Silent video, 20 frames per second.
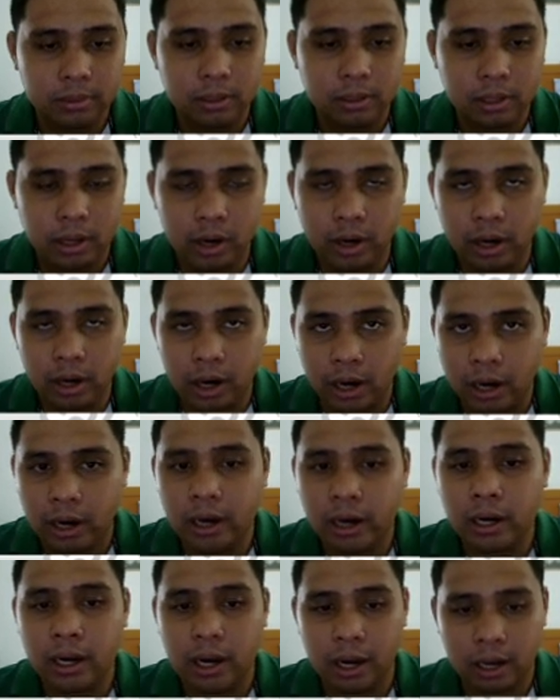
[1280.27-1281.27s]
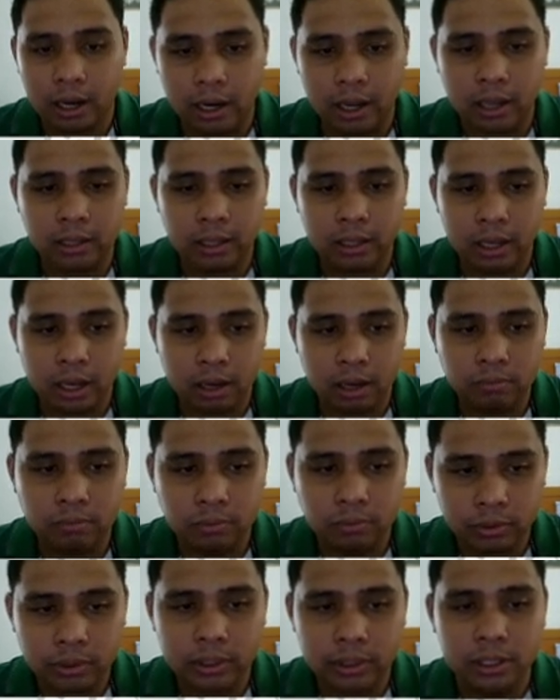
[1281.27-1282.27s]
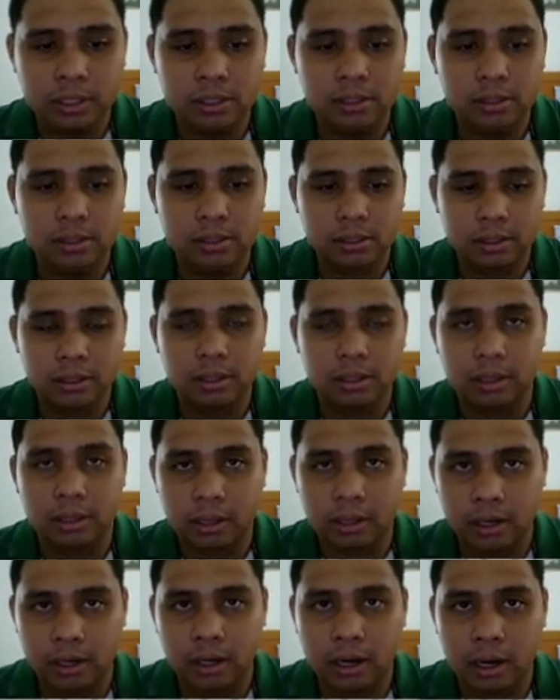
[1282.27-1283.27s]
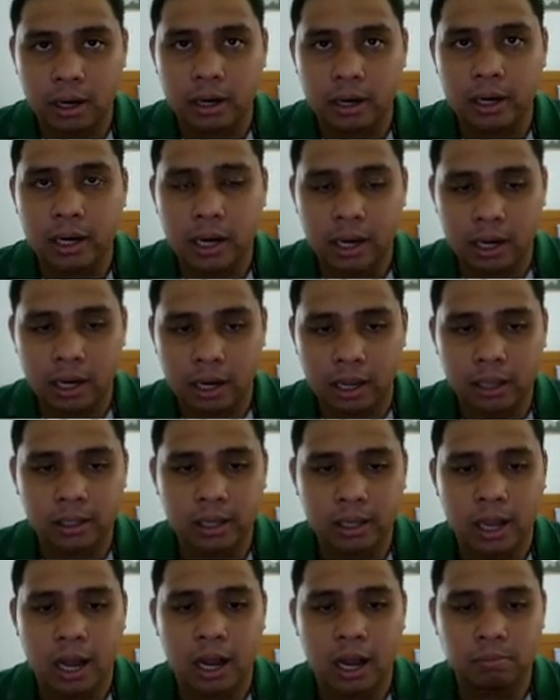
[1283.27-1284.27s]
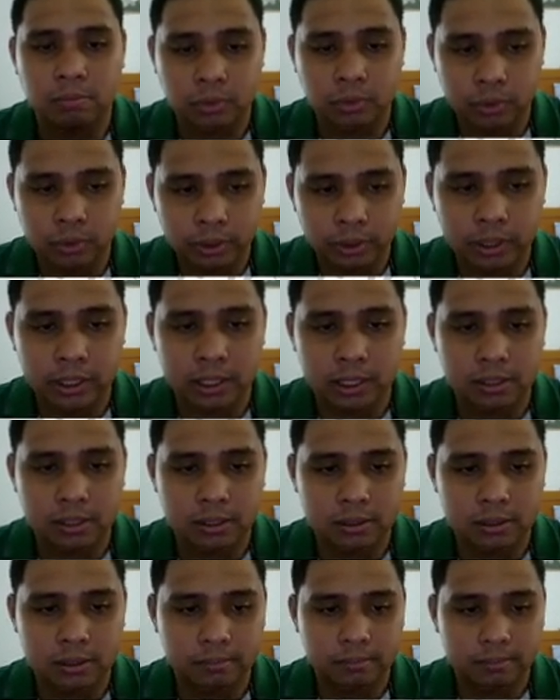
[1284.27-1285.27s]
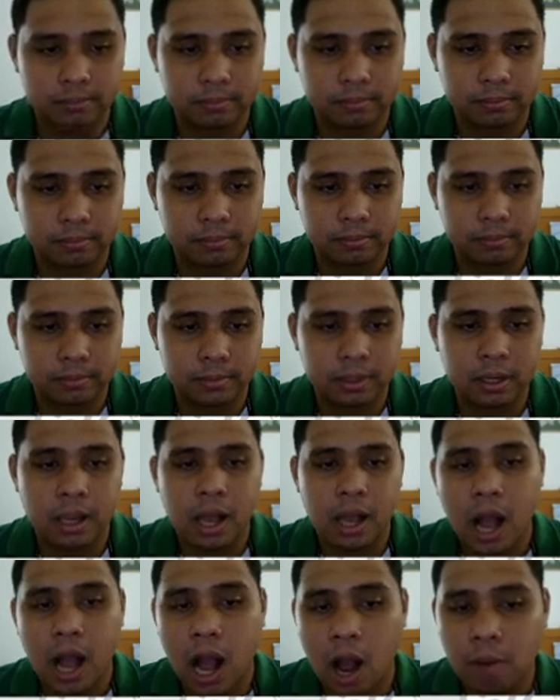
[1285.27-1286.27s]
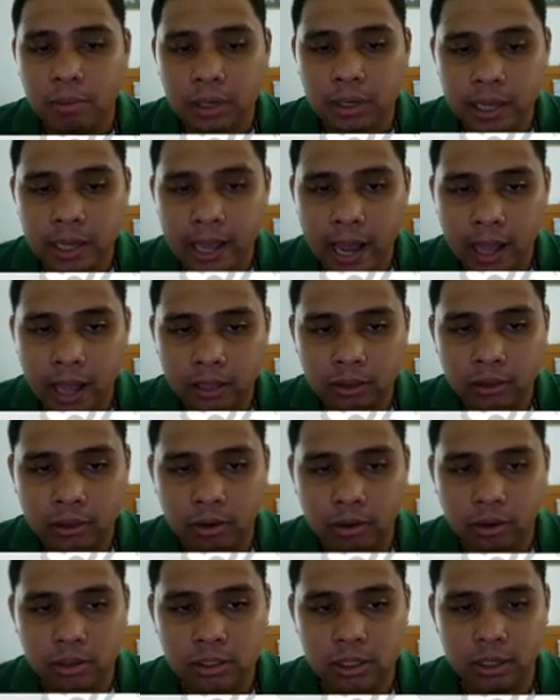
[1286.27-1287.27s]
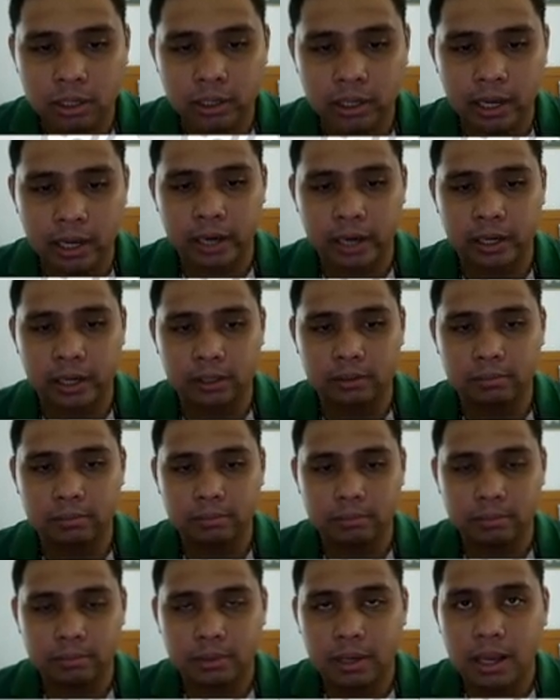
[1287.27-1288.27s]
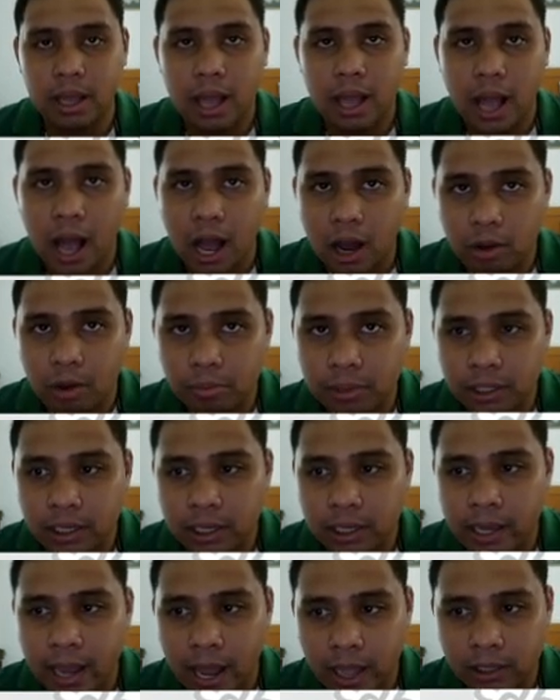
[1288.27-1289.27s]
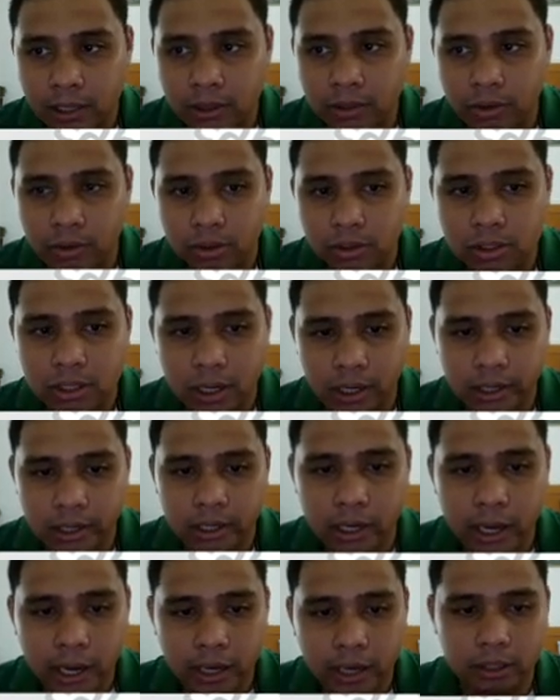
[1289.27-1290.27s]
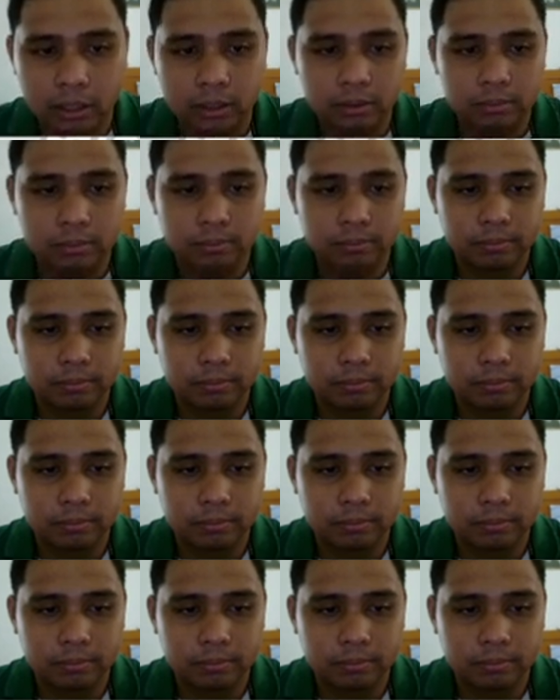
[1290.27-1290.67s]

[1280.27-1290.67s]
There are a lot of cookies. There are a lot of cookies. How many hot dogs are there? How many hot dogs are there?